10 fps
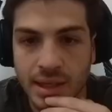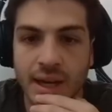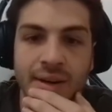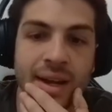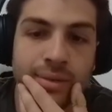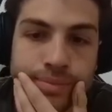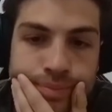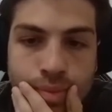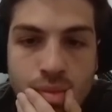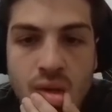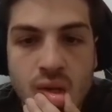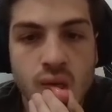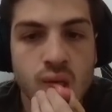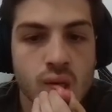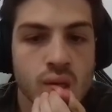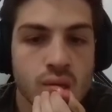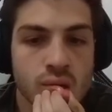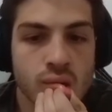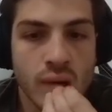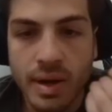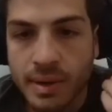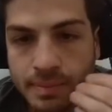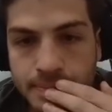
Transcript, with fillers: All right. All right.